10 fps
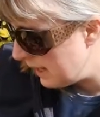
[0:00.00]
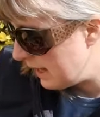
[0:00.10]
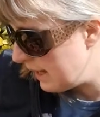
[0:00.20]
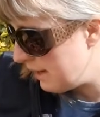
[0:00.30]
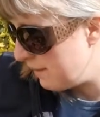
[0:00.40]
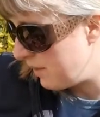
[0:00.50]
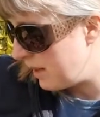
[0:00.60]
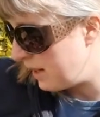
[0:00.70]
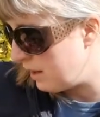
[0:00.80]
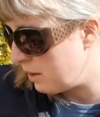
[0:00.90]
And
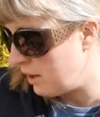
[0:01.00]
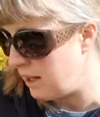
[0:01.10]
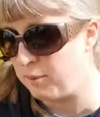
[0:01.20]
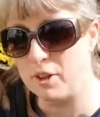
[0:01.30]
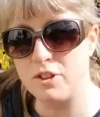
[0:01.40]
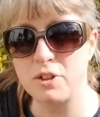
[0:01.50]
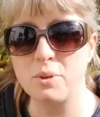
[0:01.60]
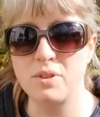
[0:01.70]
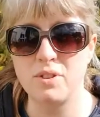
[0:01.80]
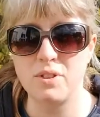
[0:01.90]
I'm going to
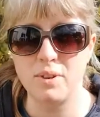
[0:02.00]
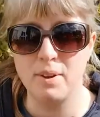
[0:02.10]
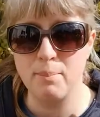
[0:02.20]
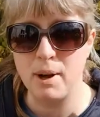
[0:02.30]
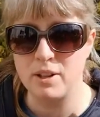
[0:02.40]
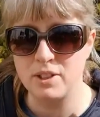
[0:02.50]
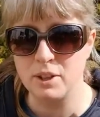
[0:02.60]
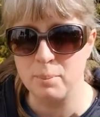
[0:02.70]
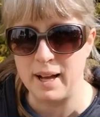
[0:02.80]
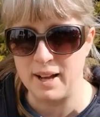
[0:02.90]
do potting
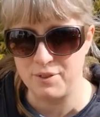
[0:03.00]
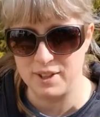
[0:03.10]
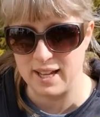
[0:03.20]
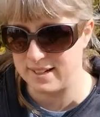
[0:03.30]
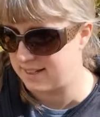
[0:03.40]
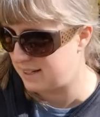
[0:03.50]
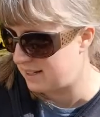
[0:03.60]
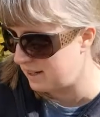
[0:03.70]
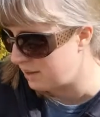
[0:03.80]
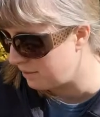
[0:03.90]
up after
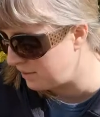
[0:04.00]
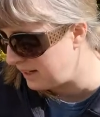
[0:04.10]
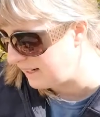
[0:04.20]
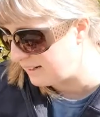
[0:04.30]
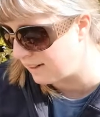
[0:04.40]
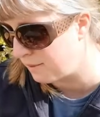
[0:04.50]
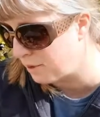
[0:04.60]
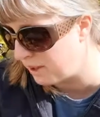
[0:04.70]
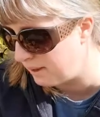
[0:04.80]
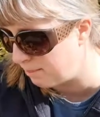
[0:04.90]
that of seedlings I've
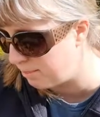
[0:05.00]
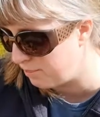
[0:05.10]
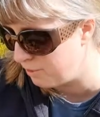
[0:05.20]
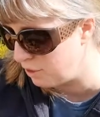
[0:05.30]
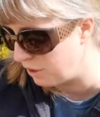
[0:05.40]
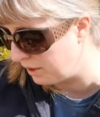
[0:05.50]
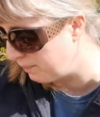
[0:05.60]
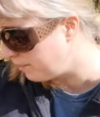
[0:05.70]
already done.